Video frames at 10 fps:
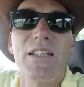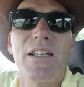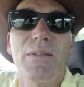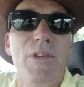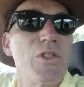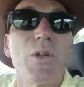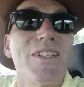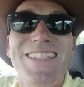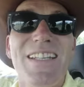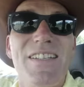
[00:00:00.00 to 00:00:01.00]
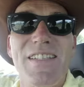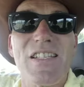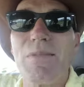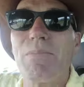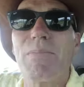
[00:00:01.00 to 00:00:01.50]
a certain
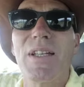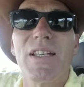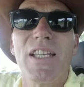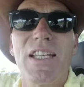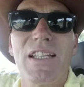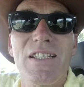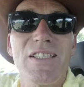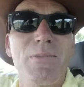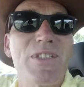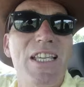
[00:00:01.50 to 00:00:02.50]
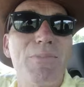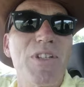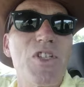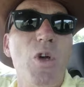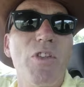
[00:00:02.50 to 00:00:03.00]
cynicism in some
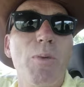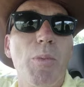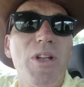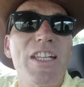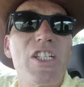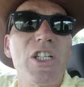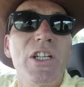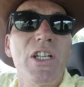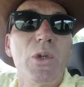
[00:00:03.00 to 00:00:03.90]
segments of the population